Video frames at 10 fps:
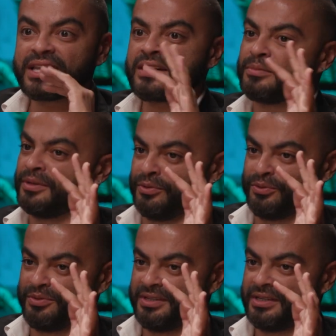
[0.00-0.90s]
terrible
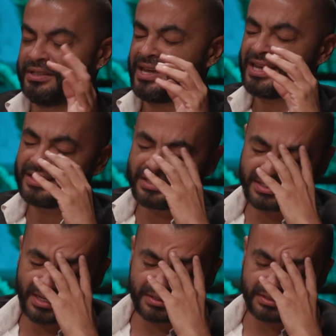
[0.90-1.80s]
doing it. I
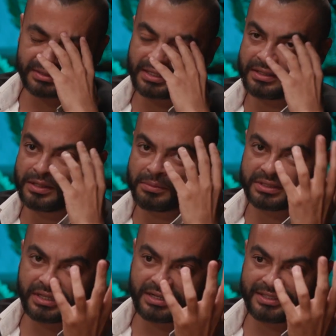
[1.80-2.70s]
didn't understand the
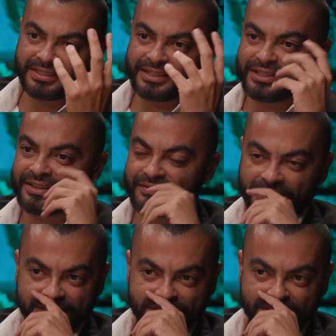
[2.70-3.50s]
mentality, the investors.